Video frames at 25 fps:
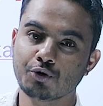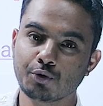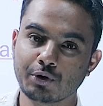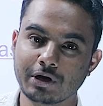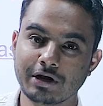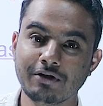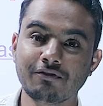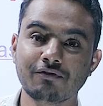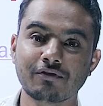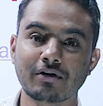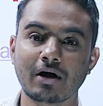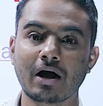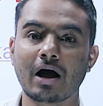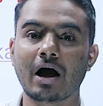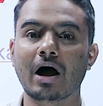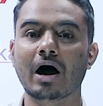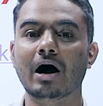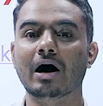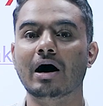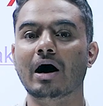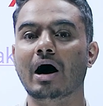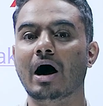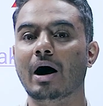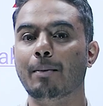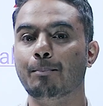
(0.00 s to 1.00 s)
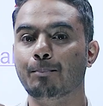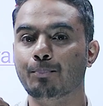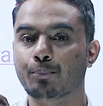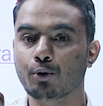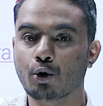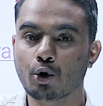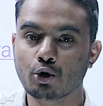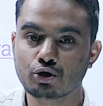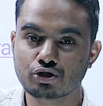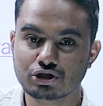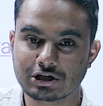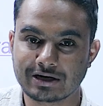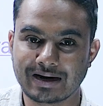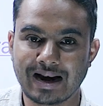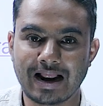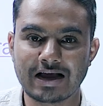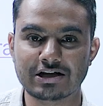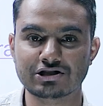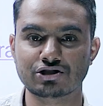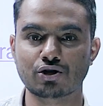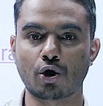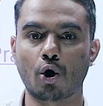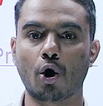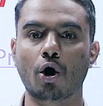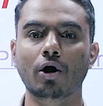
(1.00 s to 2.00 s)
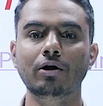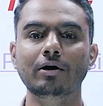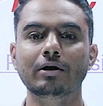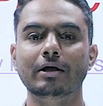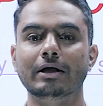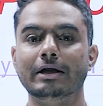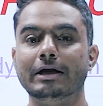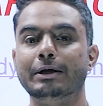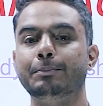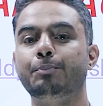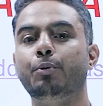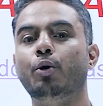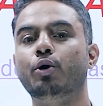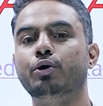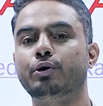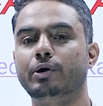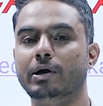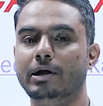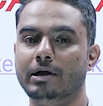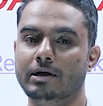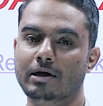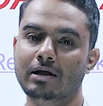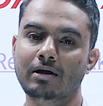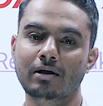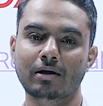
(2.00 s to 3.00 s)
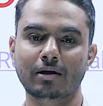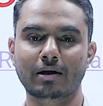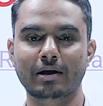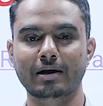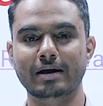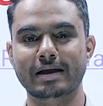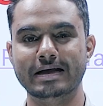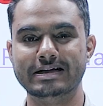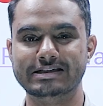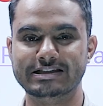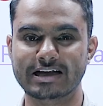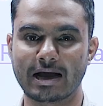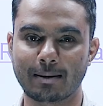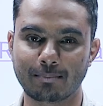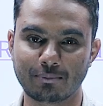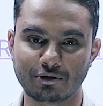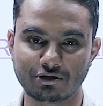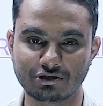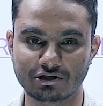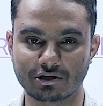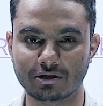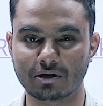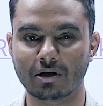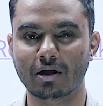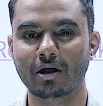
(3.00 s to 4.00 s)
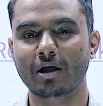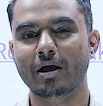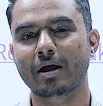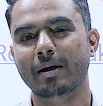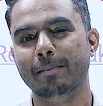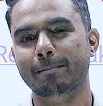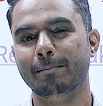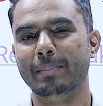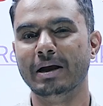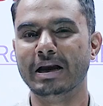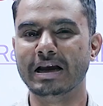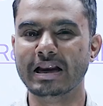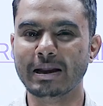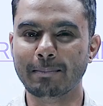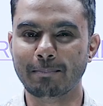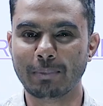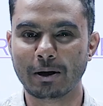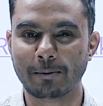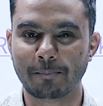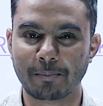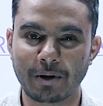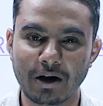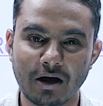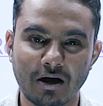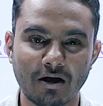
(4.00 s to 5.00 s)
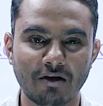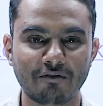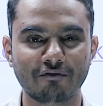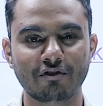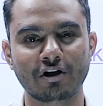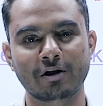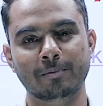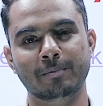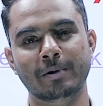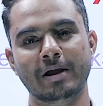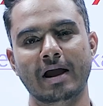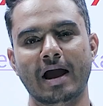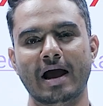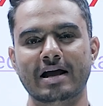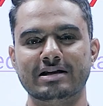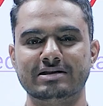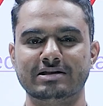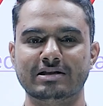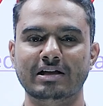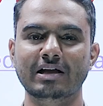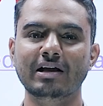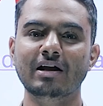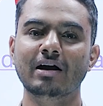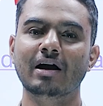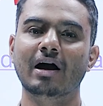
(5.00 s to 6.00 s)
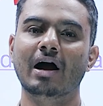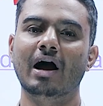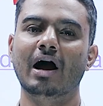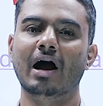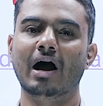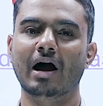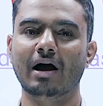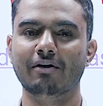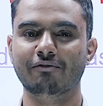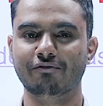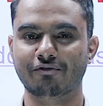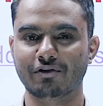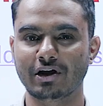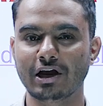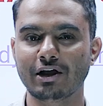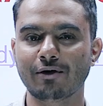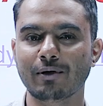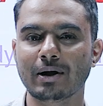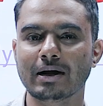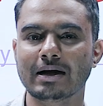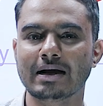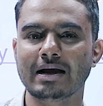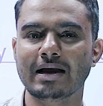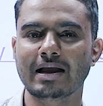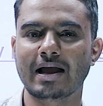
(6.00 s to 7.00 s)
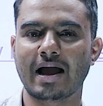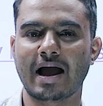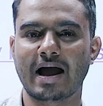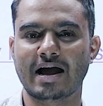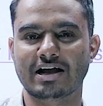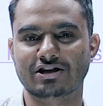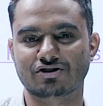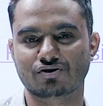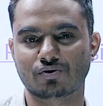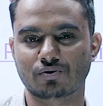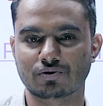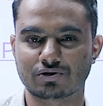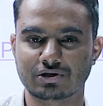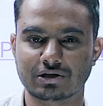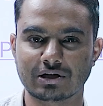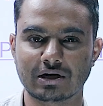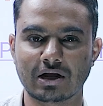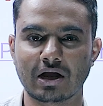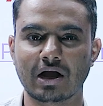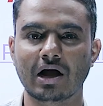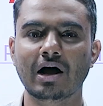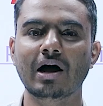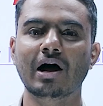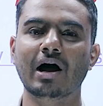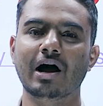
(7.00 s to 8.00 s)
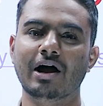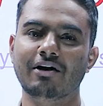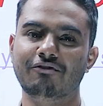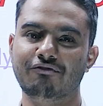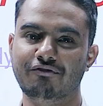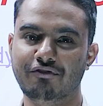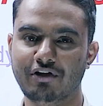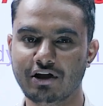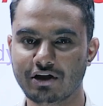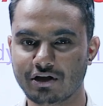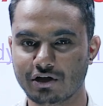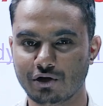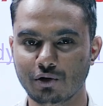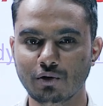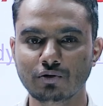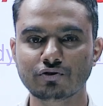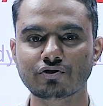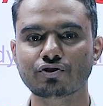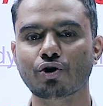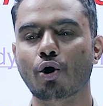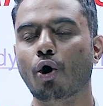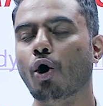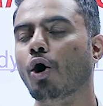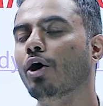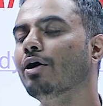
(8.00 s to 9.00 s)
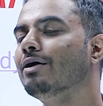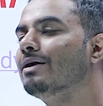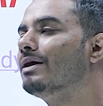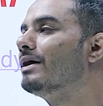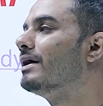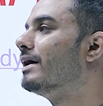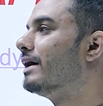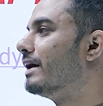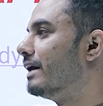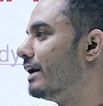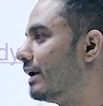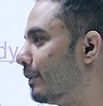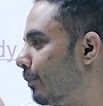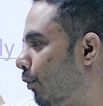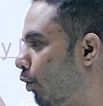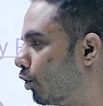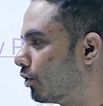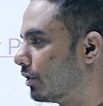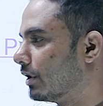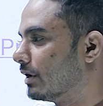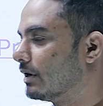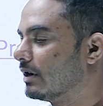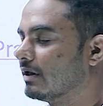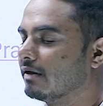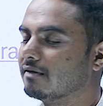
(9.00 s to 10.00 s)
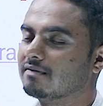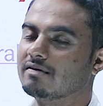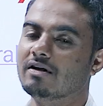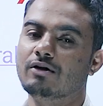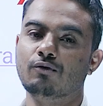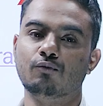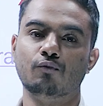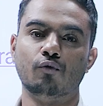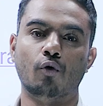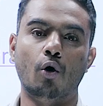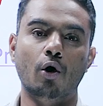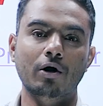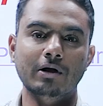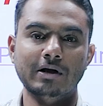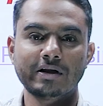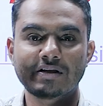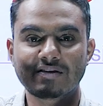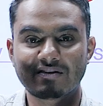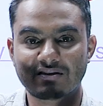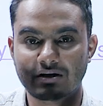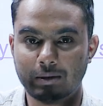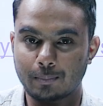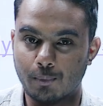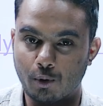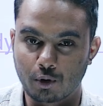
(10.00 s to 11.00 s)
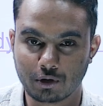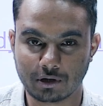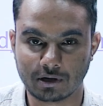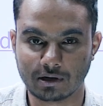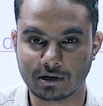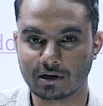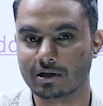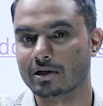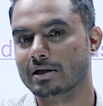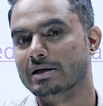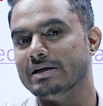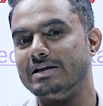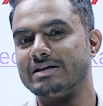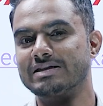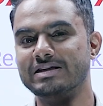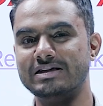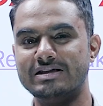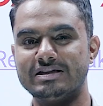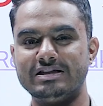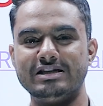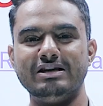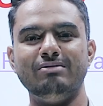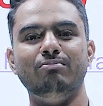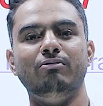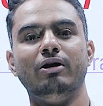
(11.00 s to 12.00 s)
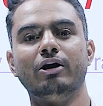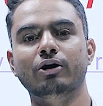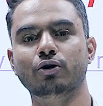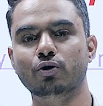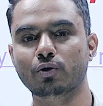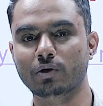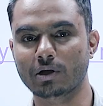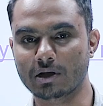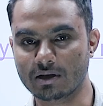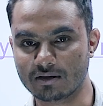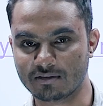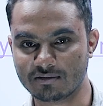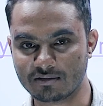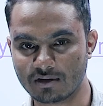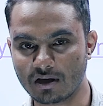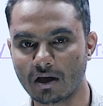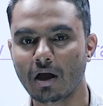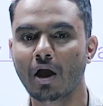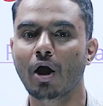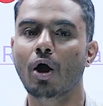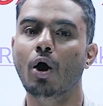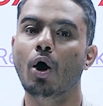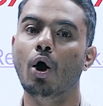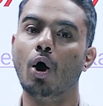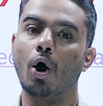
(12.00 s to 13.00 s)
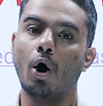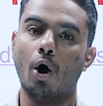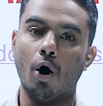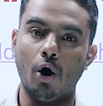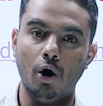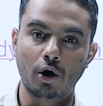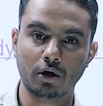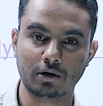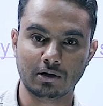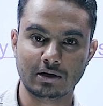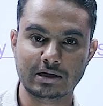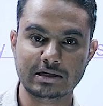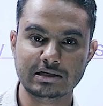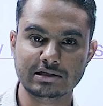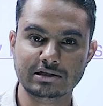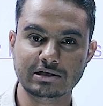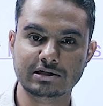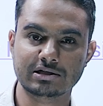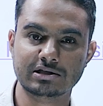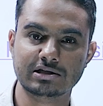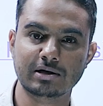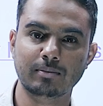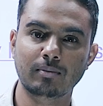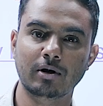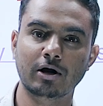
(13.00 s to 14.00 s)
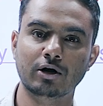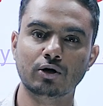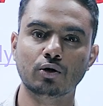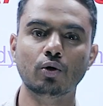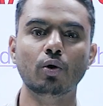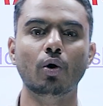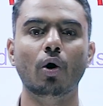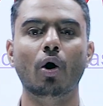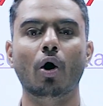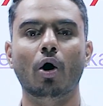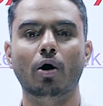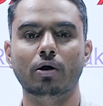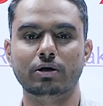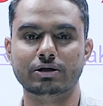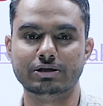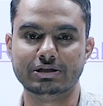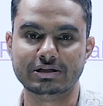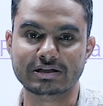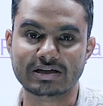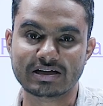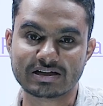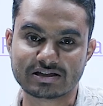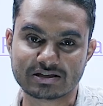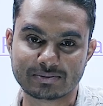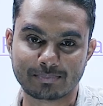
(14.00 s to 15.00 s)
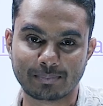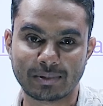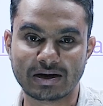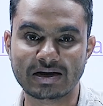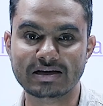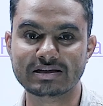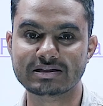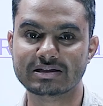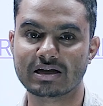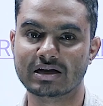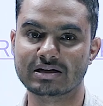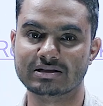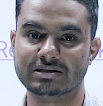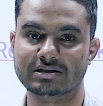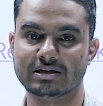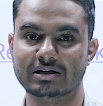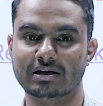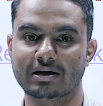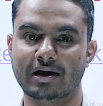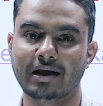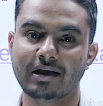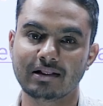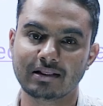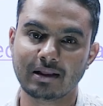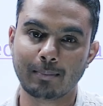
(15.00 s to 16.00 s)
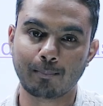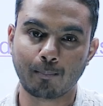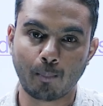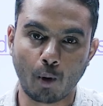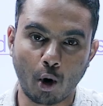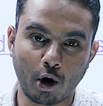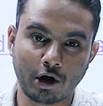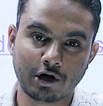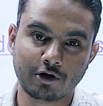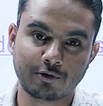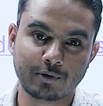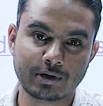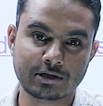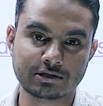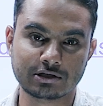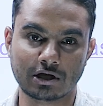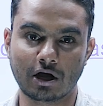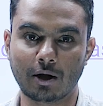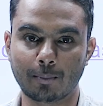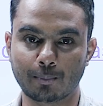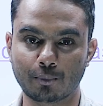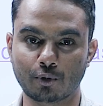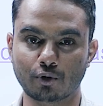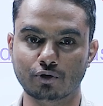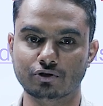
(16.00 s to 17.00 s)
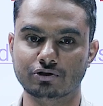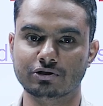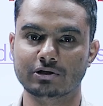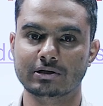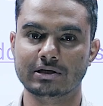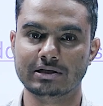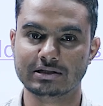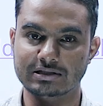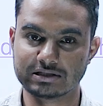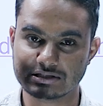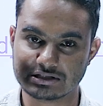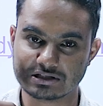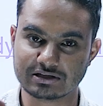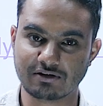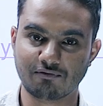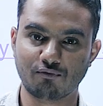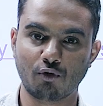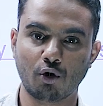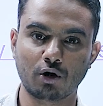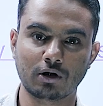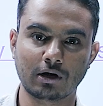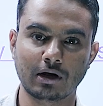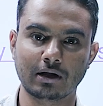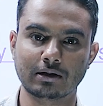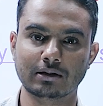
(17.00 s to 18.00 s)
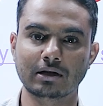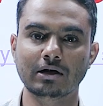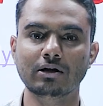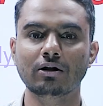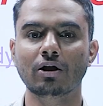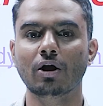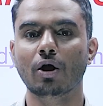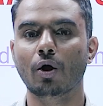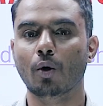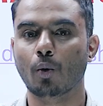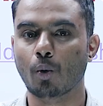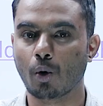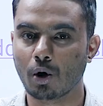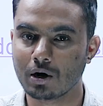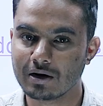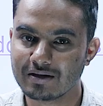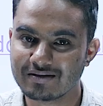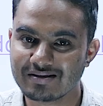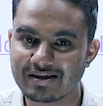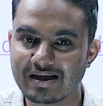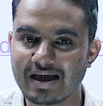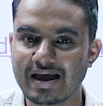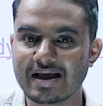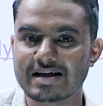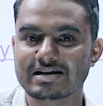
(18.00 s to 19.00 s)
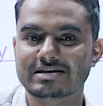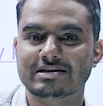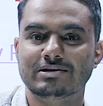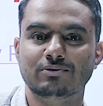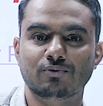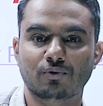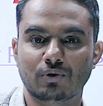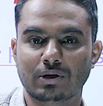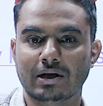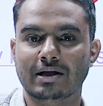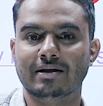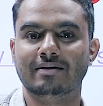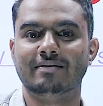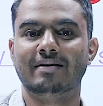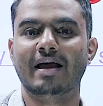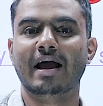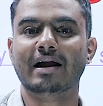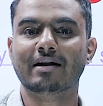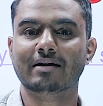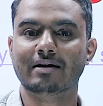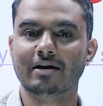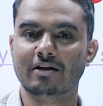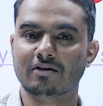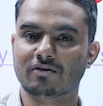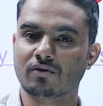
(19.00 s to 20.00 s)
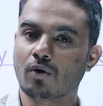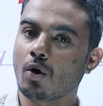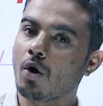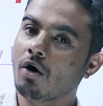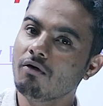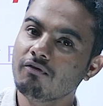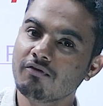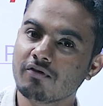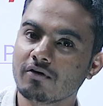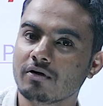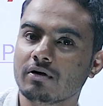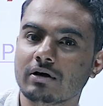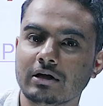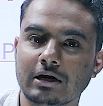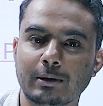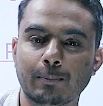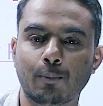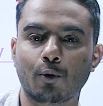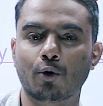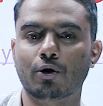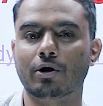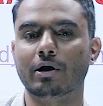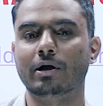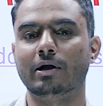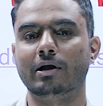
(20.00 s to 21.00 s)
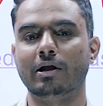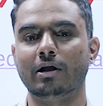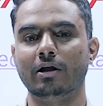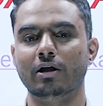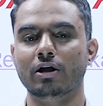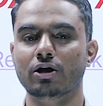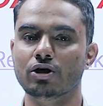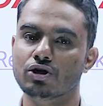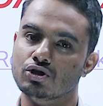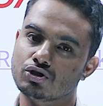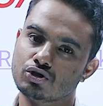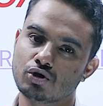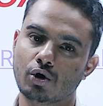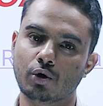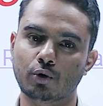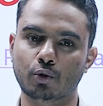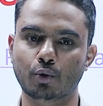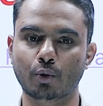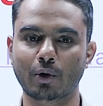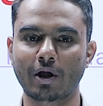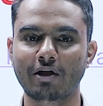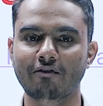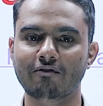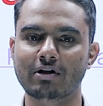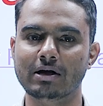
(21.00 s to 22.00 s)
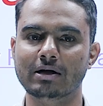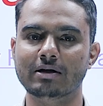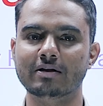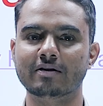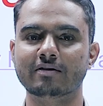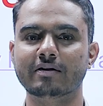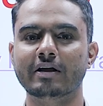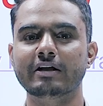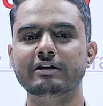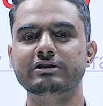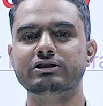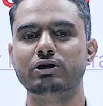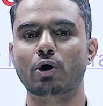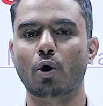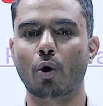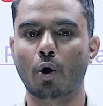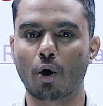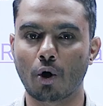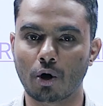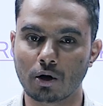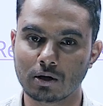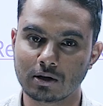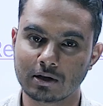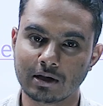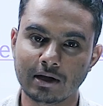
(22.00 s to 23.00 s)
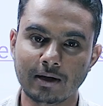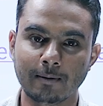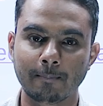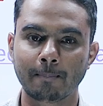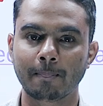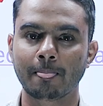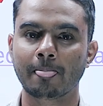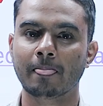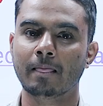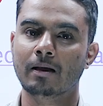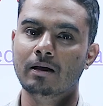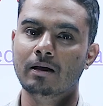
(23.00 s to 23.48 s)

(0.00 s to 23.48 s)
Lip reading: to give a approach class on report writing in examination. Many people will be asking a frequently asked question, a FAQs on report writing. Sir, what is report writing? Is it similar to essay? Or is it similar to or GS mains answer, like the point wise approach? Is it somewhat like that? What is the exactness of report writing? So today we'll discuss all the